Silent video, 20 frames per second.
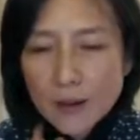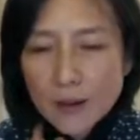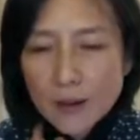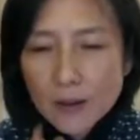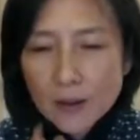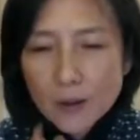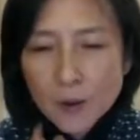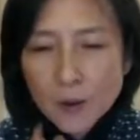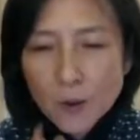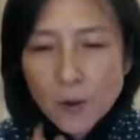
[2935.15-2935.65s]
a
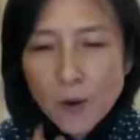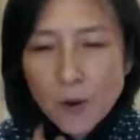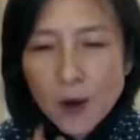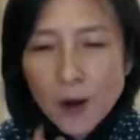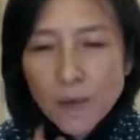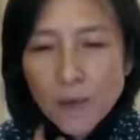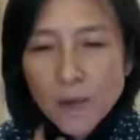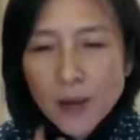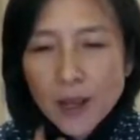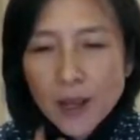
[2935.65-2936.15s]
little
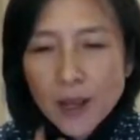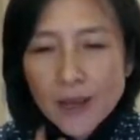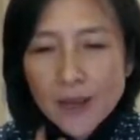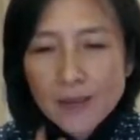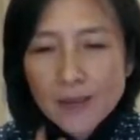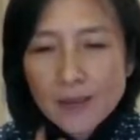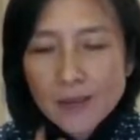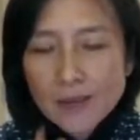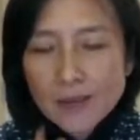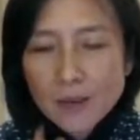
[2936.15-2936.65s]

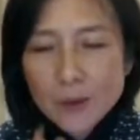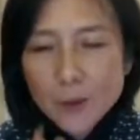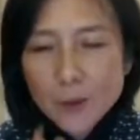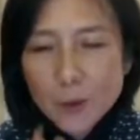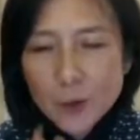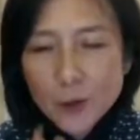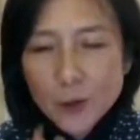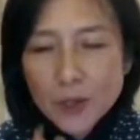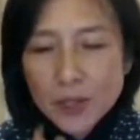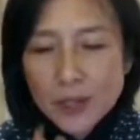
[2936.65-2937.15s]
walkway, 2
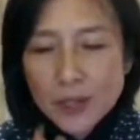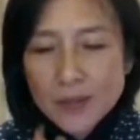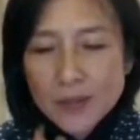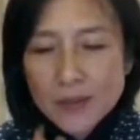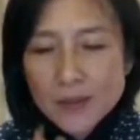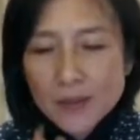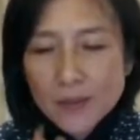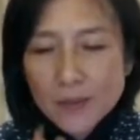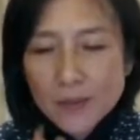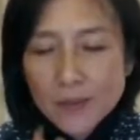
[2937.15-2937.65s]

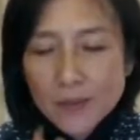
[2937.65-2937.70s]
trees.